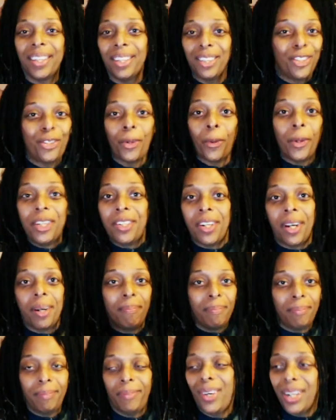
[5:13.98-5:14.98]
Story time,
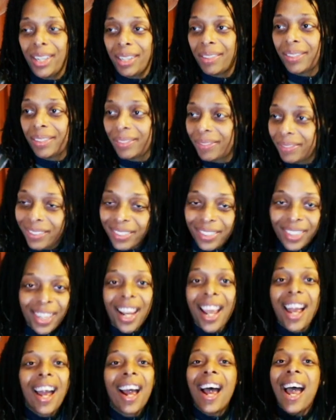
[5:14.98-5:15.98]
whatever.
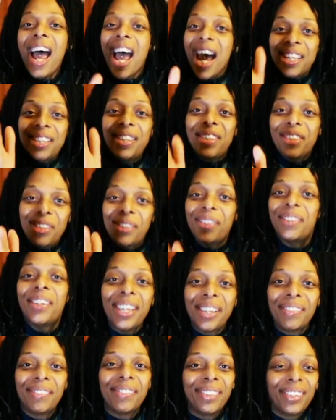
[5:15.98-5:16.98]
I had this
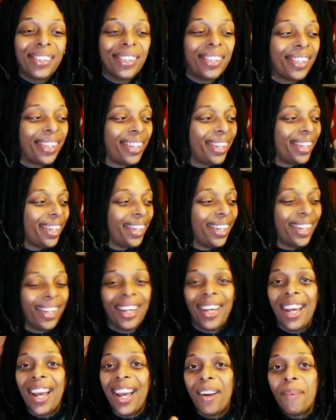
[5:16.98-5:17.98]
dream.
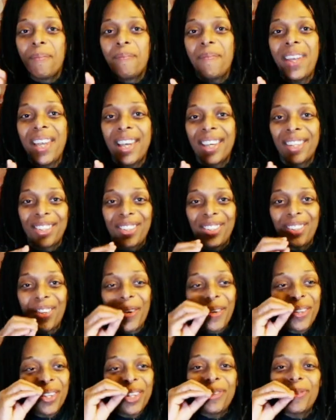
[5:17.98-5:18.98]
Man,
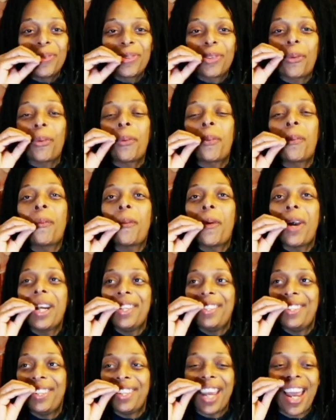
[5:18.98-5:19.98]
so this was
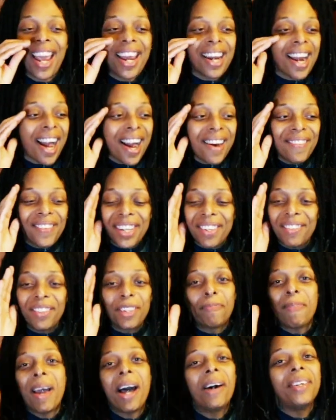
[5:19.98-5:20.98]
crazy. And I mean, it
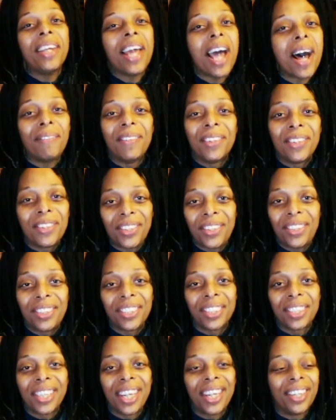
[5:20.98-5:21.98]
was bound to happen sooner
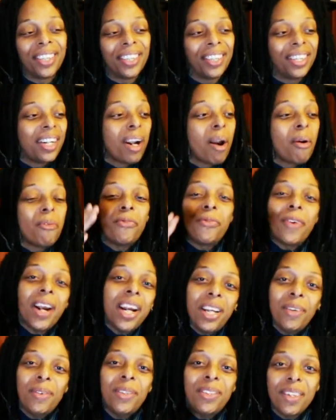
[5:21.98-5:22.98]
or later.
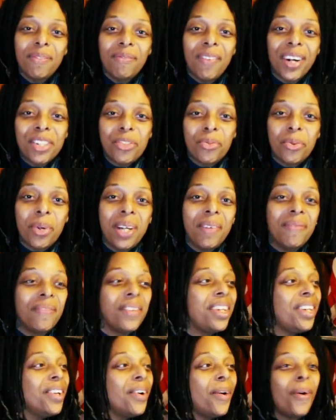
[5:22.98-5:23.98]
Freddie was in my dream.
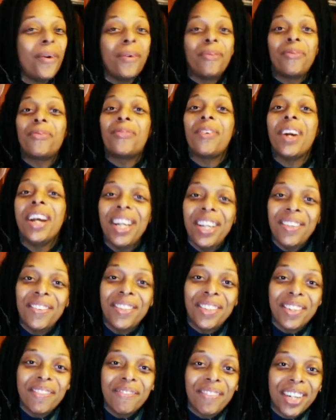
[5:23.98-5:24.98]
Yo, Freddie
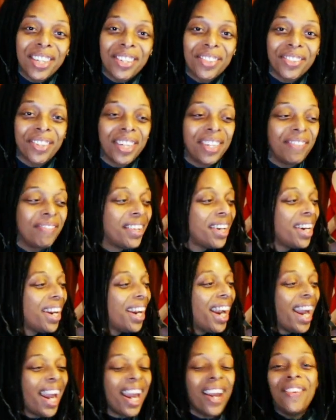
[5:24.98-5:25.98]
was in my dream.
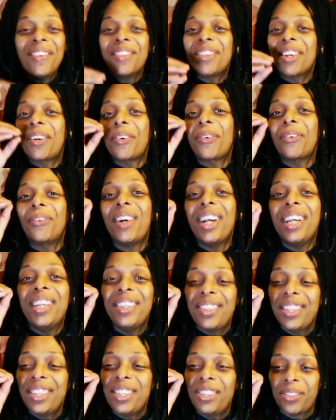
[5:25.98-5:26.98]
It was a
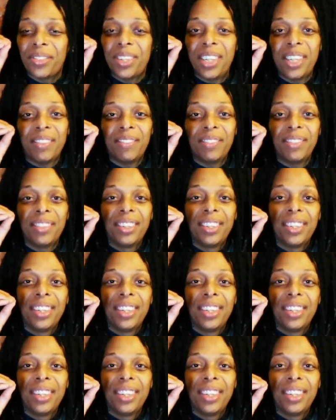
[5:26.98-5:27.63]
crazy dream.